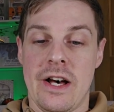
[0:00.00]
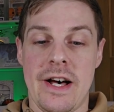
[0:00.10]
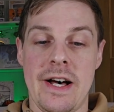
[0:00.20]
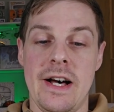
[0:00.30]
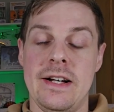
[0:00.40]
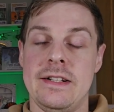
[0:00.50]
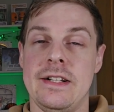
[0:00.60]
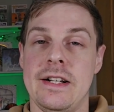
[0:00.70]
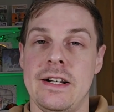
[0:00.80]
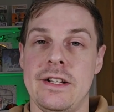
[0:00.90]

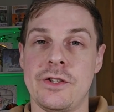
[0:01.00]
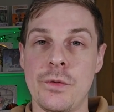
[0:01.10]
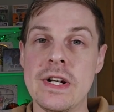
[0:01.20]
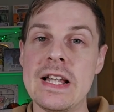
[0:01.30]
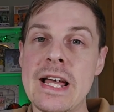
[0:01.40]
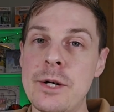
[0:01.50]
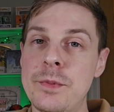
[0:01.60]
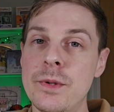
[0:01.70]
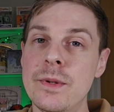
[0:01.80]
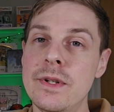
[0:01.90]
It's a
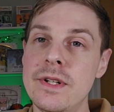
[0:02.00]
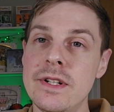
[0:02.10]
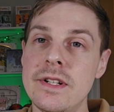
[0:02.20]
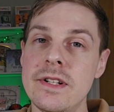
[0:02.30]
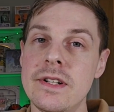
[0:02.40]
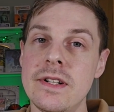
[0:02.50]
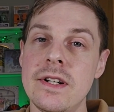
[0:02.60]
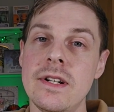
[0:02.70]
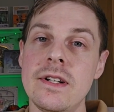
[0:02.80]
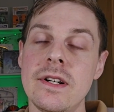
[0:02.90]
relatable
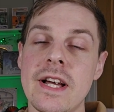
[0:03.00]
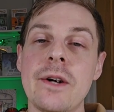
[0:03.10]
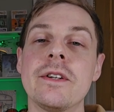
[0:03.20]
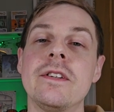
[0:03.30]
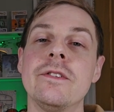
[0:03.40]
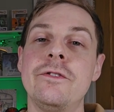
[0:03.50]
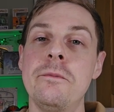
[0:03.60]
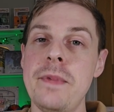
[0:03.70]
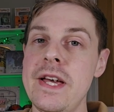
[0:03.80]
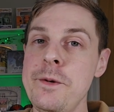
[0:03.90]
character for
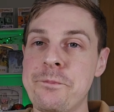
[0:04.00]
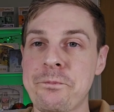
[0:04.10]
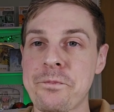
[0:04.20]
me.